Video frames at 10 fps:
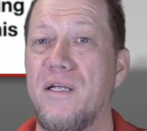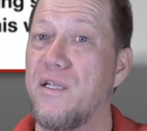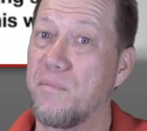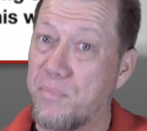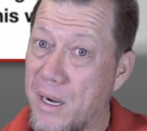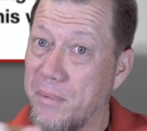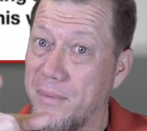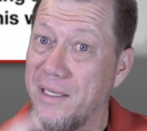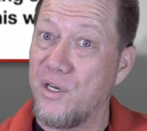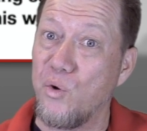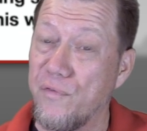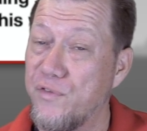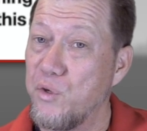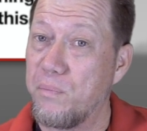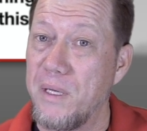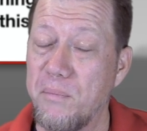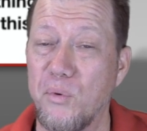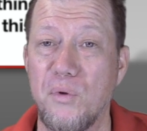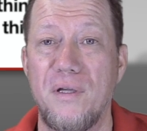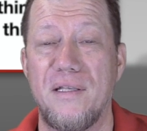You probably know a few
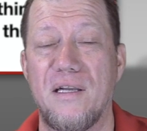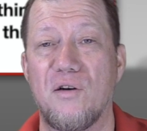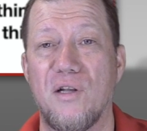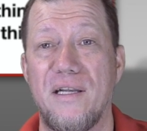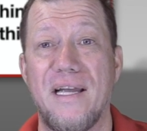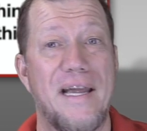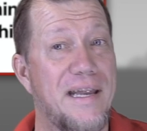people that are like that,